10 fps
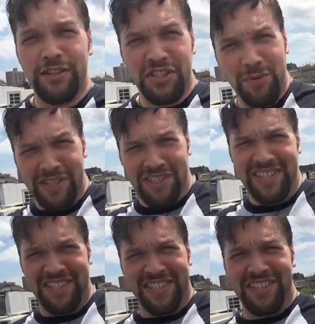there she was,
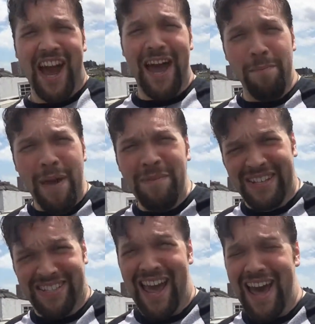knees in the sky. It made me
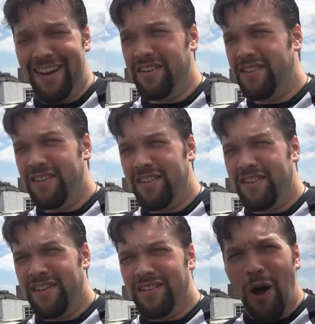sad.
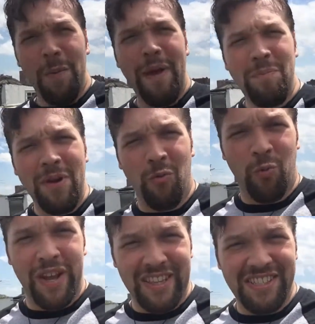No, it made me
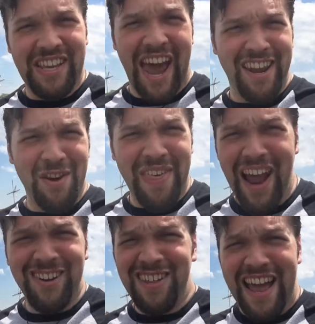really sad. You know,
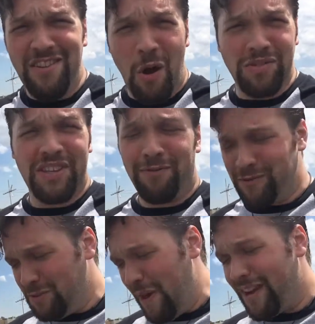that girl had no
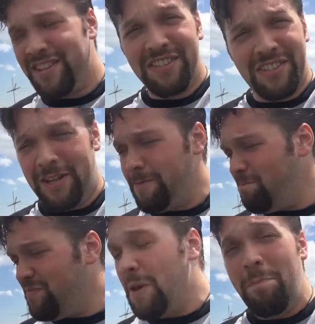self-respect. You see,
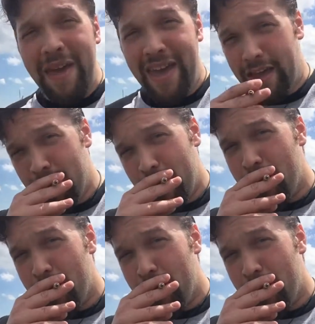to me,